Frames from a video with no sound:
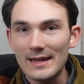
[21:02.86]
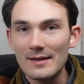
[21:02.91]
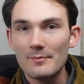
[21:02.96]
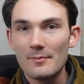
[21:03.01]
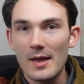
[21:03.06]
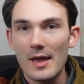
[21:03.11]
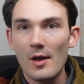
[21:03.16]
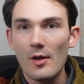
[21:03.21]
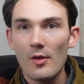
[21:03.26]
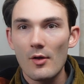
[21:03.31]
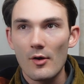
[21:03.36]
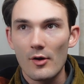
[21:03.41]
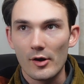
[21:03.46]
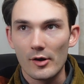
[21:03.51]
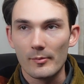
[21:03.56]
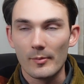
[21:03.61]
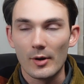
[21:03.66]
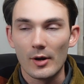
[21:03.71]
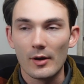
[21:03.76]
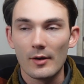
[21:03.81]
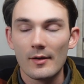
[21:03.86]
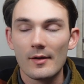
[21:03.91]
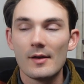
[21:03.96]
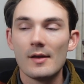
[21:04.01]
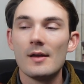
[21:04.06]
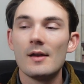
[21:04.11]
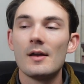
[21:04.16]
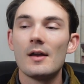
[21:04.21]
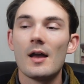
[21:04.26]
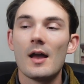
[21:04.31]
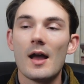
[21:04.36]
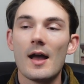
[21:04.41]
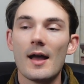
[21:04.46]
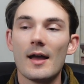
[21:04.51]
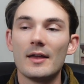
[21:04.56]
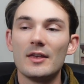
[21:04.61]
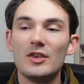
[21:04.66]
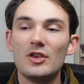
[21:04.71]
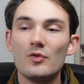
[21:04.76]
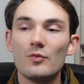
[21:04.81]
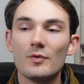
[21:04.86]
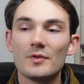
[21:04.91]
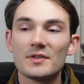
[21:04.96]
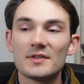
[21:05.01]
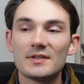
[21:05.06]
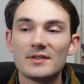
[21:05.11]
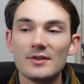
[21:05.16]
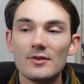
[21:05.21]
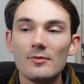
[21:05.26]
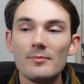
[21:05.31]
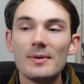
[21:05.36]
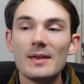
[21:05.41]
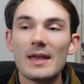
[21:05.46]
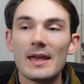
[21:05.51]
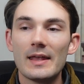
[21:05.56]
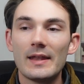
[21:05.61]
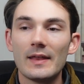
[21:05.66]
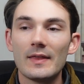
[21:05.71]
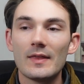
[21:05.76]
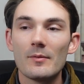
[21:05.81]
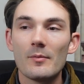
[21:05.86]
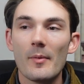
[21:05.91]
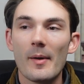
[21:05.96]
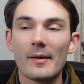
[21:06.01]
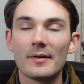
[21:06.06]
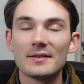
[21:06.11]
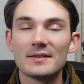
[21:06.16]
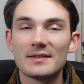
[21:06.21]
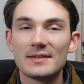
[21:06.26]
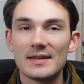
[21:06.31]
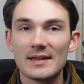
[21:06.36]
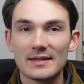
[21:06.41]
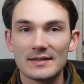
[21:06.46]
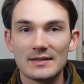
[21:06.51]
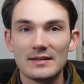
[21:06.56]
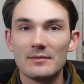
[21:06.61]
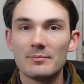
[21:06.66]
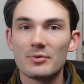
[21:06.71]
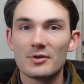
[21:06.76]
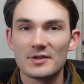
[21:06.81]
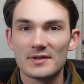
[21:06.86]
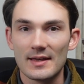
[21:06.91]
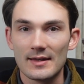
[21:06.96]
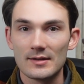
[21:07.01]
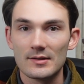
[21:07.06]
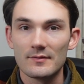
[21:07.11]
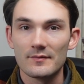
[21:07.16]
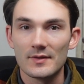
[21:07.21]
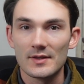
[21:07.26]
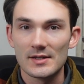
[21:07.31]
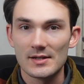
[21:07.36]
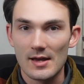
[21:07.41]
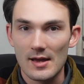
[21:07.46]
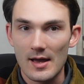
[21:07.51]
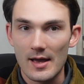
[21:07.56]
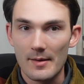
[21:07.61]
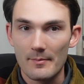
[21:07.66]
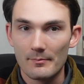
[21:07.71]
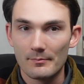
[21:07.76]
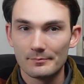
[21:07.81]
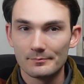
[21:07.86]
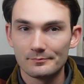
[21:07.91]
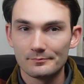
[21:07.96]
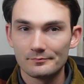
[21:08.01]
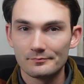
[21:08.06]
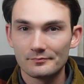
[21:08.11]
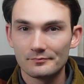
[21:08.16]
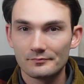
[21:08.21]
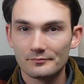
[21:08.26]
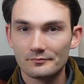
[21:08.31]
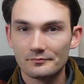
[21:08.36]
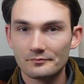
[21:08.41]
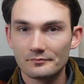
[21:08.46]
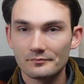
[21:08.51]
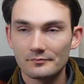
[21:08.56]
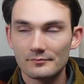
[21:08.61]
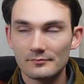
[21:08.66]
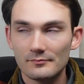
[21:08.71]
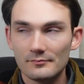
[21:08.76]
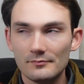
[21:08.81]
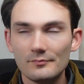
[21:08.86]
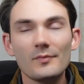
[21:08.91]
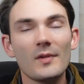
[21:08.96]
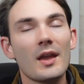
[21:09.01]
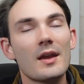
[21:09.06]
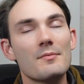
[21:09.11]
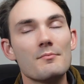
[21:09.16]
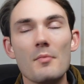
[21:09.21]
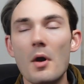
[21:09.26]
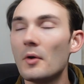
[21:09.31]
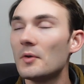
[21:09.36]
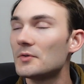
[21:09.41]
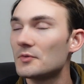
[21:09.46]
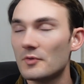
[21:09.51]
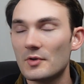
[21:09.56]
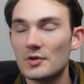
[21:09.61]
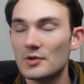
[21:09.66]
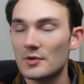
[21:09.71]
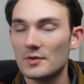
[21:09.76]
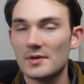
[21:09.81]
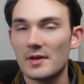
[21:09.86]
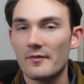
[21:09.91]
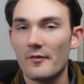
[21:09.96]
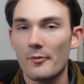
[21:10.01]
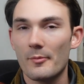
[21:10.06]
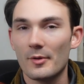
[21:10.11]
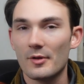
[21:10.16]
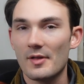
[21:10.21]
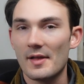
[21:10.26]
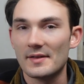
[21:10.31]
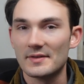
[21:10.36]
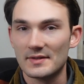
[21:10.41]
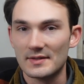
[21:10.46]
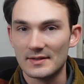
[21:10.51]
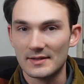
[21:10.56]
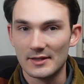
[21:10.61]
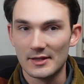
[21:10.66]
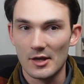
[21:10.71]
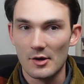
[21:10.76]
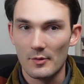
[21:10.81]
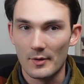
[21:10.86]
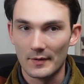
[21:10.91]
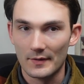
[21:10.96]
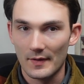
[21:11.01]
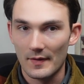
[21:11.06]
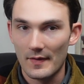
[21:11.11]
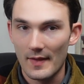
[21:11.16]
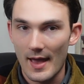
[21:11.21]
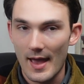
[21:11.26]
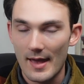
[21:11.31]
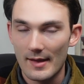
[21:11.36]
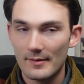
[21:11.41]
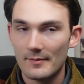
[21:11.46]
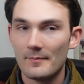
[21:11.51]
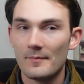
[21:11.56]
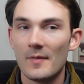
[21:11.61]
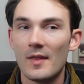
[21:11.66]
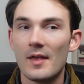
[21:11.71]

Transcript: plate mail armor, uh, you will still be hitting them about 60% of the time. And most creatures have armor classes lower than that.